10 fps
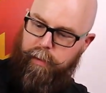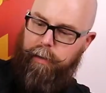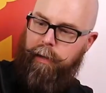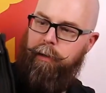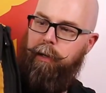
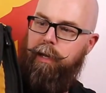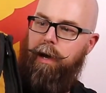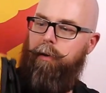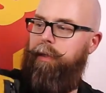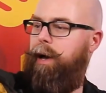and you can
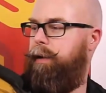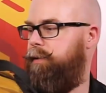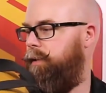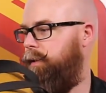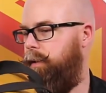carry
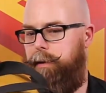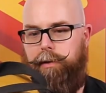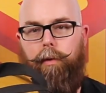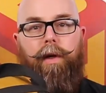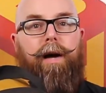that.
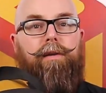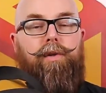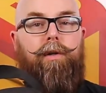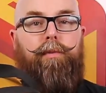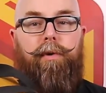So that
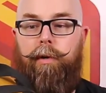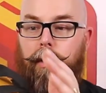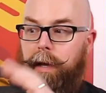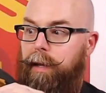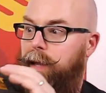is also pretty
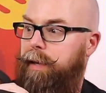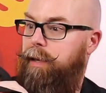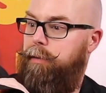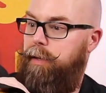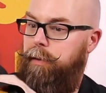good. I
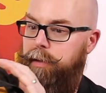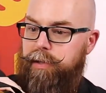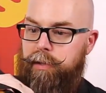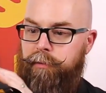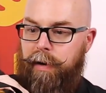like it.
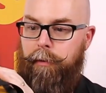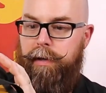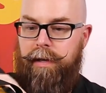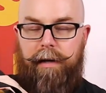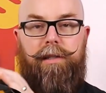This is
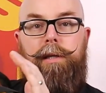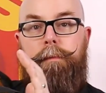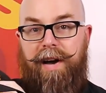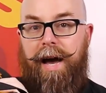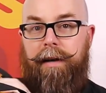very nicely
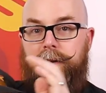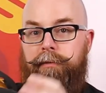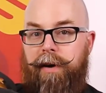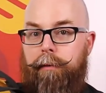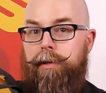padded,
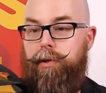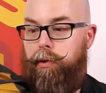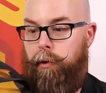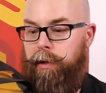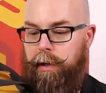very
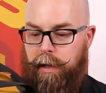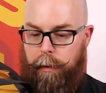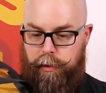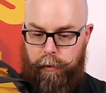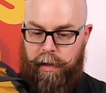sturdy,
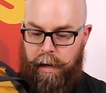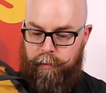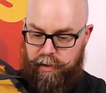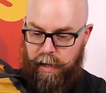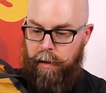keeps your
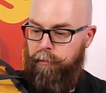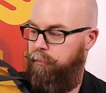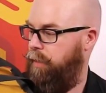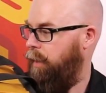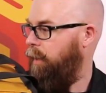game safe.